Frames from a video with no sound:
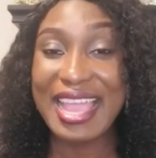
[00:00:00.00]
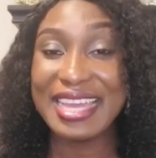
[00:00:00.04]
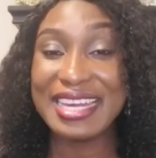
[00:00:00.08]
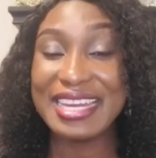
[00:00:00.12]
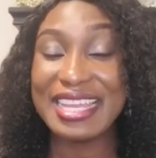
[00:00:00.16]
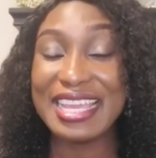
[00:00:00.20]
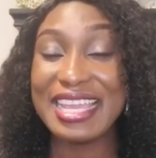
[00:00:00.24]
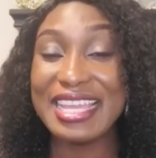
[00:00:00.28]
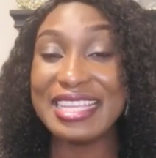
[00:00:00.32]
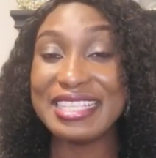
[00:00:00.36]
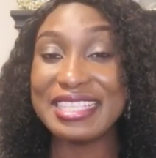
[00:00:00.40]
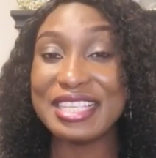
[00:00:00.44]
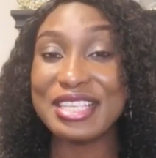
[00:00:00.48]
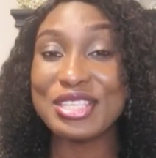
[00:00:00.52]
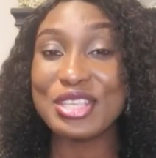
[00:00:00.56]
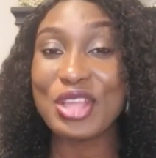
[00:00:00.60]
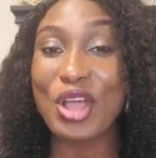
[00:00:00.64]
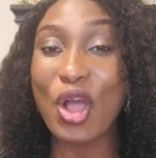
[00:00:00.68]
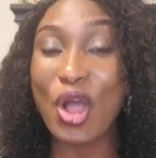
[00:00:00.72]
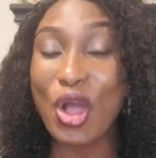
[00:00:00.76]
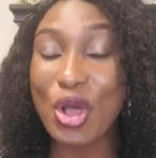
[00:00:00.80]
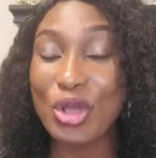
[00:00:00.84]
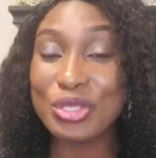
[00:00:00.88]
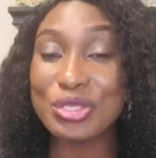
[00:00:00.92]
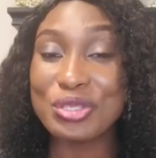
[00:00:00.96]
And it is
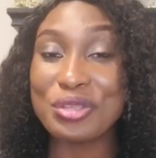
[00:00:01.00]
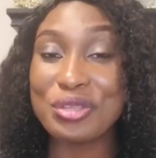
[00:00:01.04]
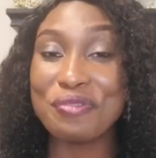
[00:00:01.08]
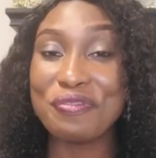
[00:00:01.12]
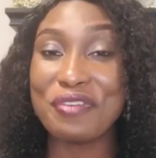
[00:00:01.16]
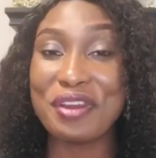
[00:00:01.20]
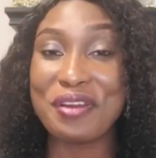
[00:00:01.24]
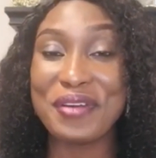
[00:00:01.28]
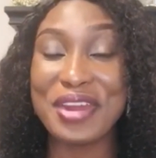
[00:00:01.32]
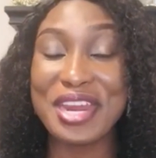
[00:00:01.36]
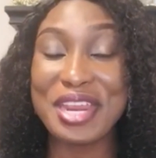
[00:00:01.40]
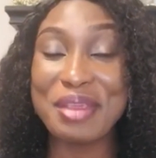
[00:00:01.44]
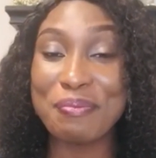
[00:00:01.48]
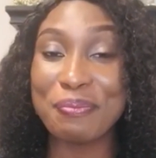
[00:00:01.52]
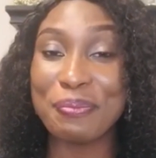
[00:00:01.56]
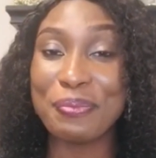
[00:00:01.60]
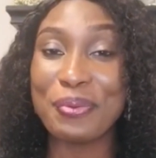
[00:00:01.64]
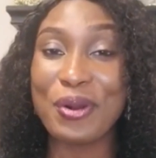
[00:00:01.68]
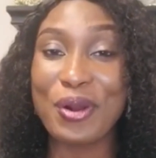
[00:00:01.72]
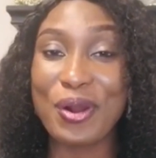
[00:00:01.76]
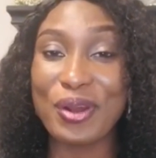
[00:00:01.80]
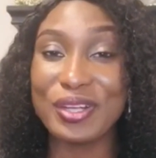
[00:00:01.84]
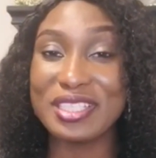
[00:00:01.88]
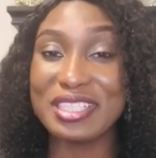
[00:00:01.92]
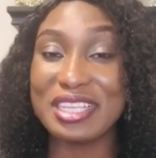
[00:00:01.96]
also very
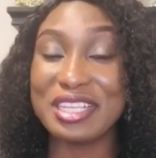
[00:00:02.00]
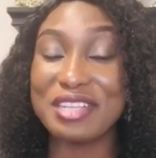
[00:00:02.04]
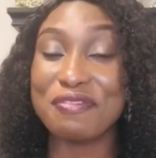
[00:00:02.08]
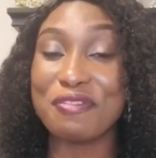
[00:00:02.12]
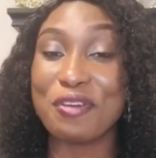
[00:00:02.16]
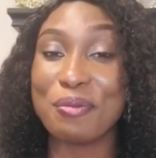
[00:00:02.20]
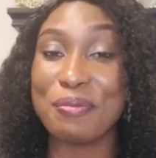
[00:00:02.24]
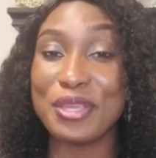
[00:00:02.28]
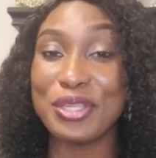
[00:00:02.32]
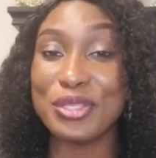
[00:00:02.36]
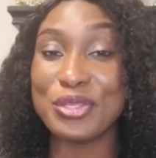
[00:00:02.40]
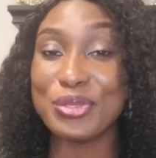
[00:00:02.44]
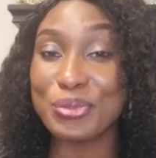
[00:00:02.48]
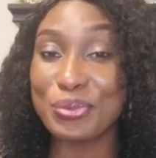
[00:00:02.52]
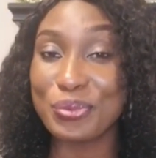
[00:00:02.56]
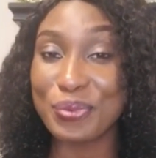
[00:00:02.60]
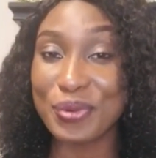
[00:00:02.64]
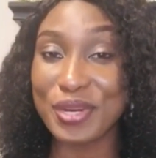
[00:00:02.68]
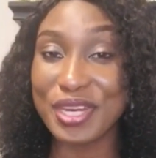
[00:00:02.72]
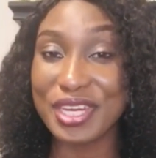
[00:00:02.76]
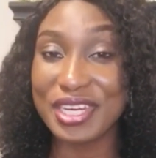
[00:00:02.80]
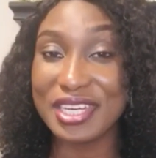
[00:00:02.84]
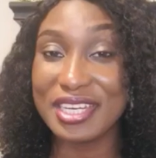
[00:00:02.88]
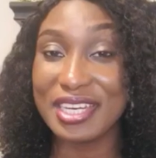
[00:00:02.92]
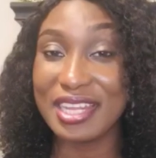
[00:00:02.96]
important for me to
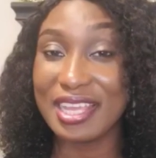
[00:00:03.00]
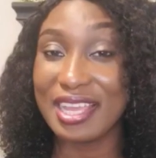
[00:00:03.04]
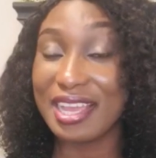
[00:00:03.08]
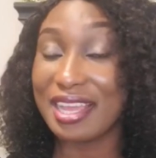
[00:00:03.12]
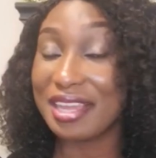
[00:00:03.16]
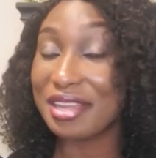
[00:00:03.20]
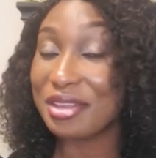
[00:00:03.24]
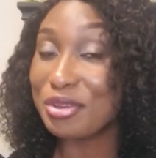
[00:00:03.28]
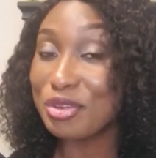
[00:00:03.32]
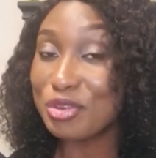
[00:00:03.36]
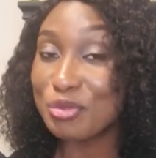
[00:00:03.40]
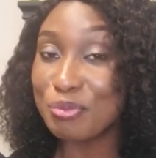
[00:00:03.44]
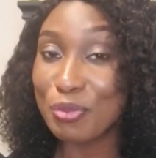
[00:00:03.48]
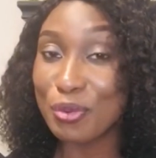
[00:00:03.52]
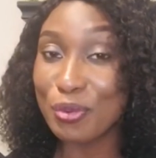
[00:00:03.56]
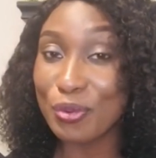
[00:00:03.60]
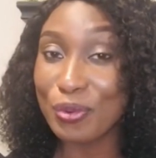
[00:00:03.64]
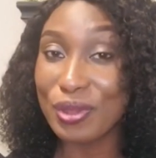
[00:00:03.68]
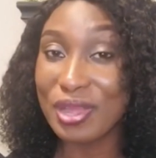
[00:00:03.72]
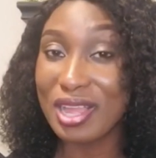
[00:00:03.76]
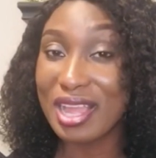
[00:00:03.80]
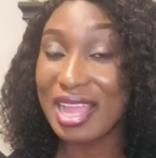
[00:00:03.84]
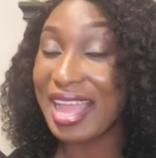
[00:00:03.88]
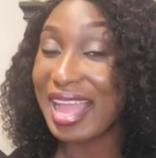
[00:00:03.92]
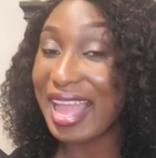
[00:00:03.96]
read a good
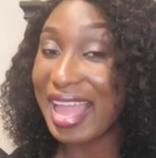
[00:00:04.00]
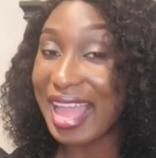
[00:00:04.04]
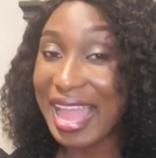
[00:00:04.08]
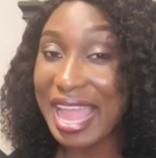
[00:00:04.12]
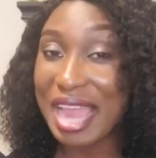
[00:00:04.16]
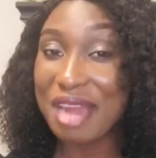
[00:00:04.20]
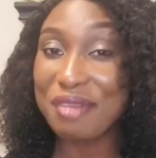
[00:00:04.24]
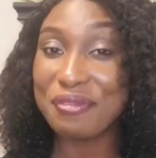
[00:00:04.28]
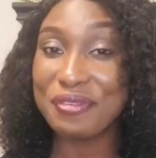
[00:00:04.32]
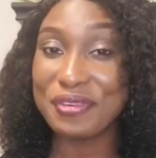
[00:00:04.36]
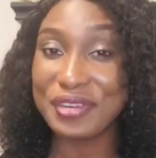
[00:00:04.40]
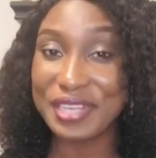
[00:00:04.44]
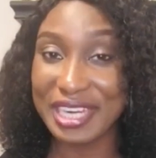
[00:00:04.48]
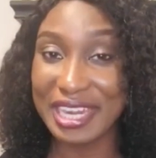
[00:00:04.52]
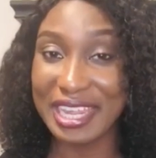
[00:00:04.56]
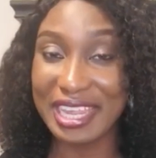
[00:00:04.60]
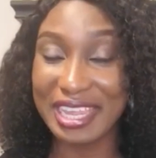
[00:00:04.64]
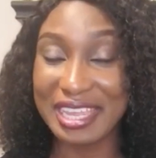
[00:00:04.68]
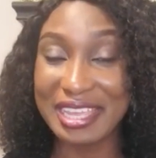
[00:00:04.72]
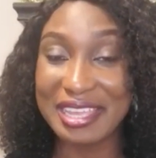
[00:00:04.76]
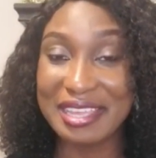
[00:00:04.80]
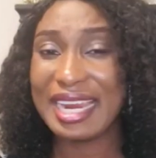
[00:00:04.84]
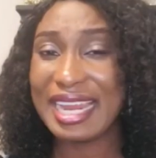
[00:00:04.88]
book every day.